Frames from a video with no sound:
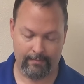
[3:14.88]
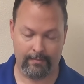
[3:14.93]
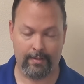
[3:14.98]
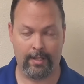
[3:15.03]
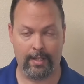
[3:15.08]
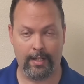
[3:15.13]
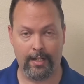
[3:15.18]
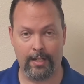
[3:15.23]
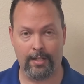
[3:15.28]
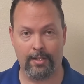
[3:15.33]

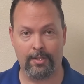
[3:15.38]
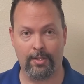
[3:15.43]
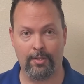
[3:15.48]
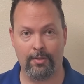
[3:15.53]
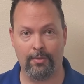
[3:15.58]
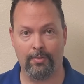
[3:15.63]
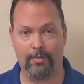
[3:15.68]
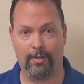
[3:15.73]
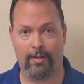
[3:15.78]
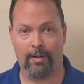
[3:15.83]
any of
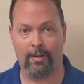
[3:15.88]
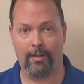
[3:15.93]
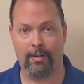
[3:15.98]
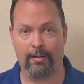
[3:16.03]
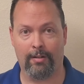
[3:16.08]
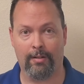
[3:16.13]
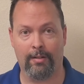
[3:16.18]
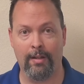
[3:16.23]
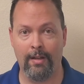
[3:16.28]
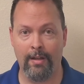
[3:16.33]
you
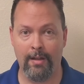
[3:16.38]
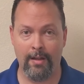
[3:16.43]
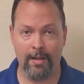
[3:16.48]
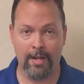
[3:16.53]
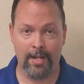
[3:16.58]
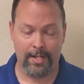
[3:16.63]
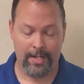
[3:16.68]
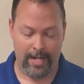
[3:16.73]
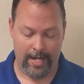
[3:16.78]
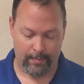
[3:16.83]
are
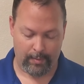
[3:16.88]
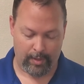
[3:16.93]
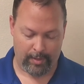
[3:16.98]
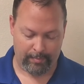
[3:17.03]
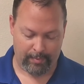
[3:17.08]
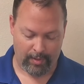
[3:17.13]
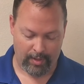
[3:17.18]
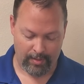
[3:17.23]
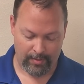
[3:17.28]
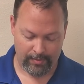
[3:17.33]
network
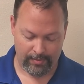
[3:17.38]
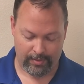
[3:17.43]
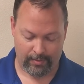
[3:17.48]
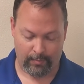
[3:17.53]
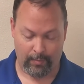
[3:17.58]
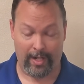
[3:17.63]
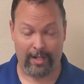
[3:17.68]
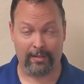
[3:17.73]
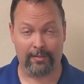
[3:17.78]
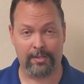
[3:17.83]
pros or
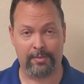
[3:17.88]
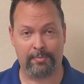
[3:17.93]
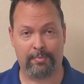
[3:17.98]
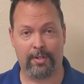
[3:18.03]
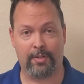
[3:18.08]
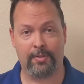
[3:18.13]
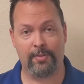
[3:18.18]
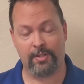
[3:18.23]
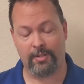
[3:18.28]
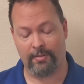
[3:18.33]
wireless
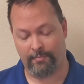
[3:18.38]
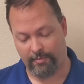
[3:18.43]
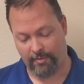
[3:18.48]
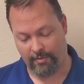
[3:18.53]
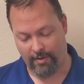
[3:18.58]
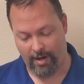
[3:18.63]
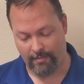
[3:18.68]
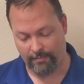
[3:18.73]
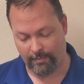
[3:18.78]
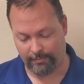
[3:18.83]
pros, you've
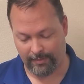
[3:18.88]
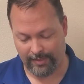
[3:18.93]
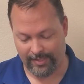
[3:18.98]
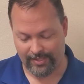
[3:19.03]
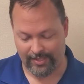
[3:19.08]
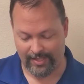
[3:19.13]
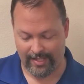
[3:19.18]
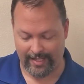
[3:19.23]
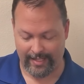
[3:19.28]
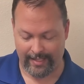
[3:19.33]
probably
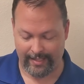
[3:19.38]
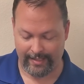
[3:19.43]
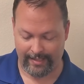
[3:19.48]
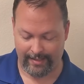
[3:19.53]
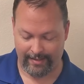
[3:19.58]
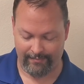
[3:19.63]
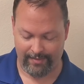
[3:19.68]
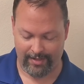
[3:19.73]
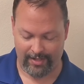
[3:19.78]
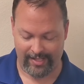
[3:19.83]
seen
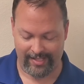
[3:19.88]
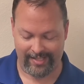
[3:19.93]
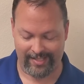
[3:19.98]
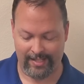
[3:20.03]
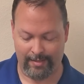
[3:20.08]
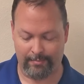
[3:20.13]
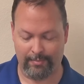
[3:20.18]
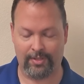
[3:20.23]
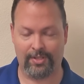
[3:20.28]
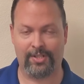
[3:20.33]
a very
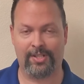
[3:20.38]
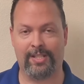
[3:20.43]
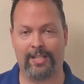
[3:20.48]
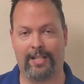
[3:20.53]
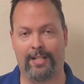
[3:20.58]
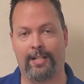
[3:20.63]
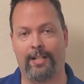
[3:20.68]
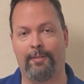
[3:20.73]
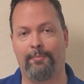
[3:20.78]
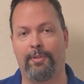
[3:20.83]
similar
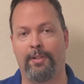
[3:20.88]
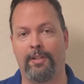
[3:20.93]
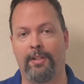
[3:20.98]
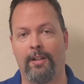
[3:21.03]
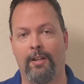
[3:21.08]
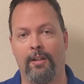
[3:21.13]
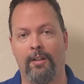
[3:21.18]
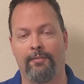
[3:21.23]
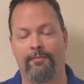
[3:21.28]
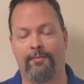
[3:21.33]
setup
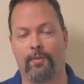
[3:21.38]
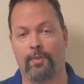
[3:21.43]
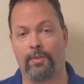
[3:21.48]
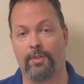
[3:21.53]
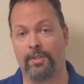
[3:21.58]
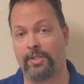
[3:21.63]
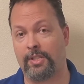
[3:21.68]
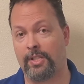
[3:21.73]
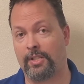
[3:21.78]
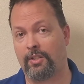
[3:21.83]
for the
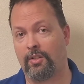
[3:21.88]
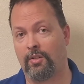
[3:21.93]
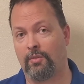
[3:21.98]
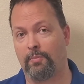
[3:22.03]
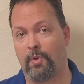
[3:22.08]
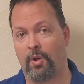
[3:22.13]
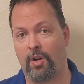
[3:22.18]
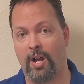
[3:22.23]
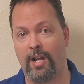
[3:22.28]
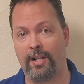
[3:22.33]
Cisco
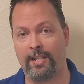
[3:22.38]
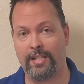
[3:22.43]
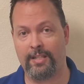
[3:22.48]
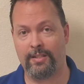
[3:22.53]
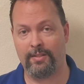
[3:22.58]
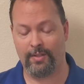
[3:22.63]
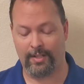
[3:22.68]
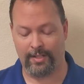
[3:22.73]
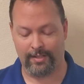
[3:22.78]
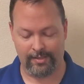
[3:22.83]
Meraki
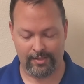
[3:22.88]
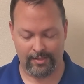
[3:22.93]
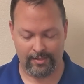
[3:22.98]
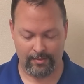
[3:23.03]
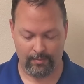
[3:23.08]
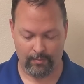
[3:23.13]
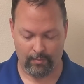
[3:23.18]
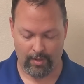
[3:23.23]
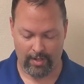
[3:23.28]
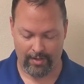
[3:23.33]
units,
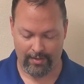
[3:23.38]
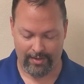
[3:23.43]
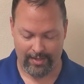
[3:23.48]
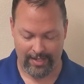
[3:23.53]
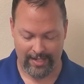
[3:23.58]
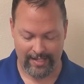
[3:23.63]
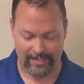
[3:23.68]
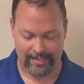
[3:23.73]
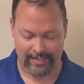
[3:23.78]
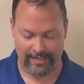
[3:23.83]
where
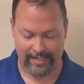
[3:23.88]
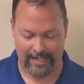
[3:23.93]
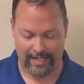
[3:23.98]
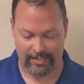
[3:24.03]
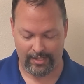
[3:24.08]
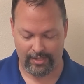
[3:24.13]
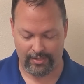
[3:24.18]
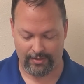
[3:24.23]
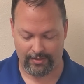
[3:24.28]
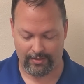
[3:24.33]
these
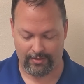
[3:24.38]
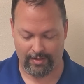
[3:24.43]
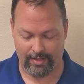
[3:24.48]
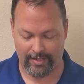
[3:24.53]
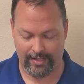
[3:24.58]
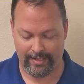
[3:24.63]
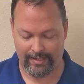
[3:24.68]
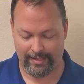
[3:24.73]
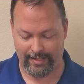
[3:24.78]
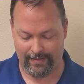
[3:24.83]
attach to the
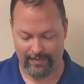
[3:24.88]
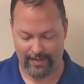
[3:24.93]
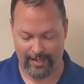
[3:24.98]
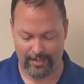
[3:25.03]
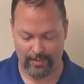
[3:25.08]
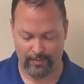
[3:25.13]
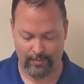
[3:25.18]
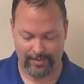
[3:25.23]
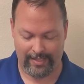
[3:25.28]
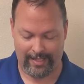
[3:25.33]
grid, then
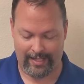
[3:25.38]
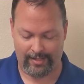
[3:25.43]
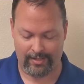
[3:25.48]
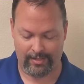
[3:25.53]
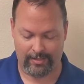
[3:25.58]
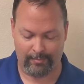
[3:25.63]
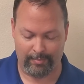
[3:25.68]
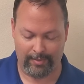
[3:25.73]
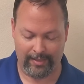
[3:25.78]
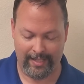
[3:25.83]
you attach
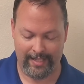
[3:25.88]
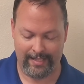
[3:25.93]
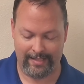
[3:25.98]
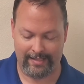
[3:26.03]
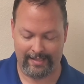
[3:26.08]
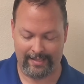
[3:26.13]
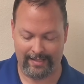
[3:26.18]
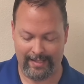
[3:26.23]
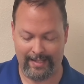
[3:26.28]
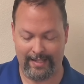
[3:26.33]
the plate
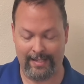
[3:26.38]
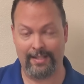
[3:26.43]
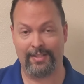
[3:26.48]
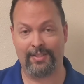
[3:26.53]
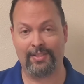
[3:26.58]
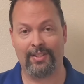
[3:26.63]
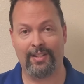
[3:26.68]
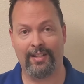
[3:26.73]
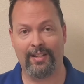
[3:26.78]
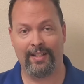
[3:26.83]
to
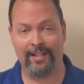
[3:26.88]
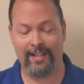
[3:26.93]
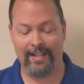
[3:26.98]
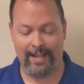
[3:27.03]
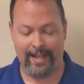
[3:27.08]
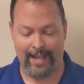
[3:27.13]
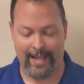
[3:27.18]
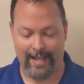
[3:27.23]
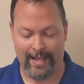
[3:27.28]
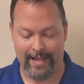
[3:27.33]
these,
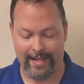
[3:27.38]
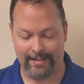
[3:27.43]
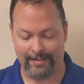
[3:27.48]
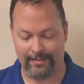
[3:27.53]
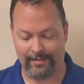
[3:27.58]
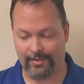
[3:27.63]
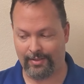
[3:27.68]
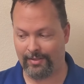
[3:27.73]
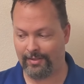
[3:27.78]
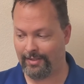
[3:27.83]

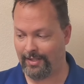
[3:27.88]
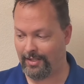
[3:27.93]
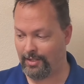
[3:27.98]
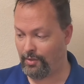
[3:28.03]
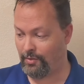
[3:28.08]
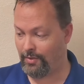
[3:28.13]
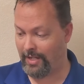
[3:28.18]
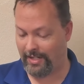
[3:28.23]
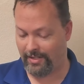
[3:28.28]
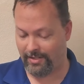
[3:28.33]
and then you
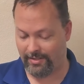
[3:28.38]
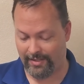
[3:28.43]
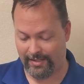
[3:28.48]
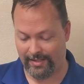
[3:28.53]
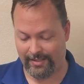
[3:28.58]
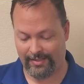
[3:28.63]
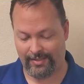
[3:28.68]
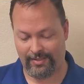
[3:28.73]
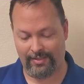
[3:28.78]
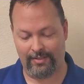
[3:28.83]
attach
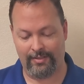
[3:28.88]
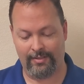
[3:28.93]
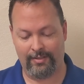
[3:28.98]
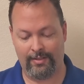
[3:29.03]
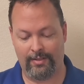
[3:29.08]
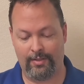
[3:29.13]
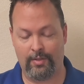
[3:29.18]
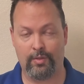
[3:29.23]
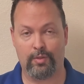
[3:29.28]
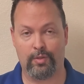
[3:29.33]
this
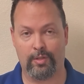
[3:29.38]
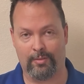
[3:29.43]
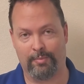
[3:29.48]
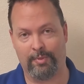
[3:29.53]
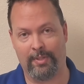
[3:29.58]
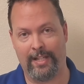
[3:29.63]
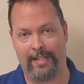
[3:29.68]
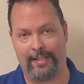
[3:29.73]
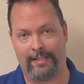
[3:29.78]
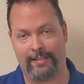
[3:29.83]
to the
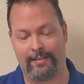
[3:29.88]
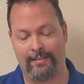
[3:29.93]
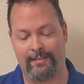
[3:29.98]
plate.